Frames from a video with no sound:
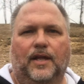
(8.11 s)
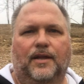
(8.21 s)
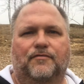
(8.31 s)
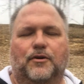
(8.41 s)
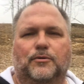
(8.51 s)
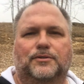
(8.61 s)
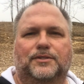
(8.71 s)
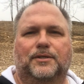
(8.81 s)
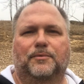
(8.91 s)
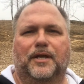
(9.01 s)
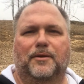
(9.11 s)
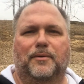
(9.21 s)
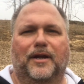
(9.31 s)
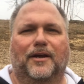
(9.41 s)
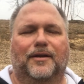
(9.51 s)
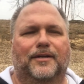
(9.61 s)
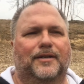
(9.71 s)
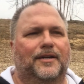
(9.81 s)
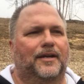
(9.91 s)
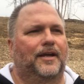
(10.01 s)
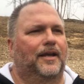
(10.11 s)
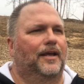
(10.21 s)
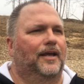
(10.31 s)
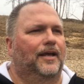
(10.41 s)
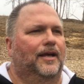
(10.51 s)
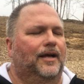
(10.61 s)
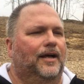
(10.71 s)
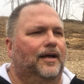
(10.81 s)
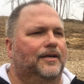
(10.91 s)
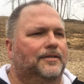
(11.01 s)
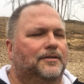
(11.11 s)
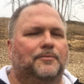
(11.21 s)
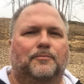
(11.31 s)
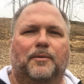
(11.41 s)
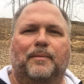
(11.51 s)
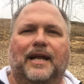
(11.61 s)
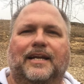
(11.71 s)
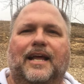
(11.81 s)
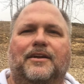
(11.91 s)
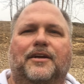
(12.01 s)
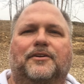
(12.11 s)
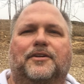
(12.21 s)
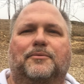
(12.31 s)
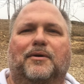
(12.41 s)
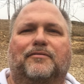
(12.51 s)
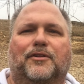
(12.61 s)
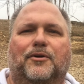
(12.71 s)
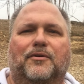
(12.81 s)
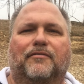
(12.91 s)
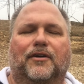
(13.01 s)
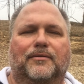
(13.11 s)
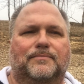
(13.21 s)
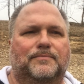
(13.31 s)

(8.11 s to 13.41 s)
Hey folks, Jim Denham here. Uh, went back down here to the Buffalo River.